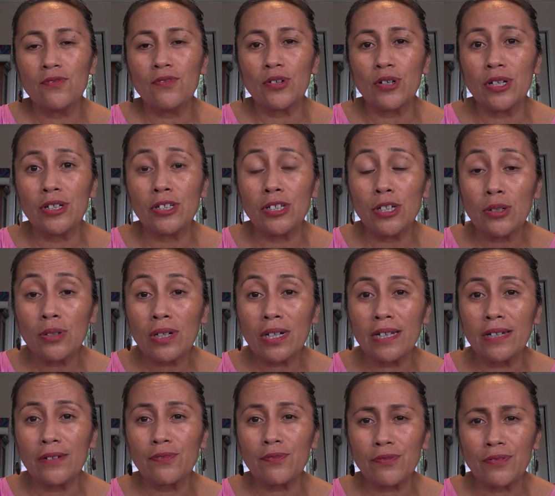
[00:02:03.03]
for a
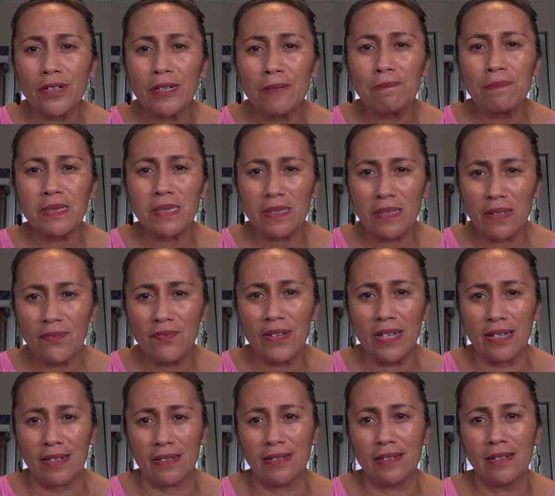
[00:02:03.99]
nuclear free
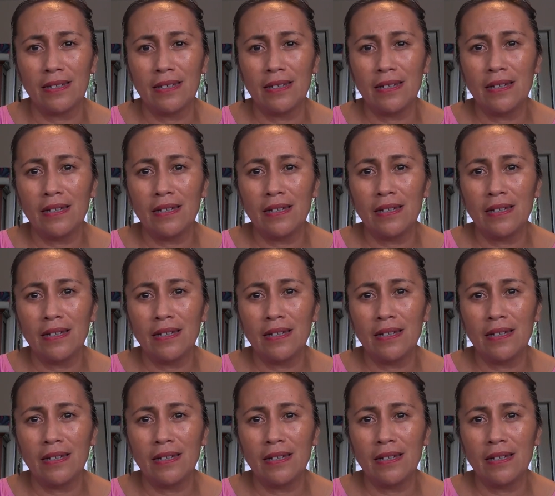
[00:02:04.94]
Pacific.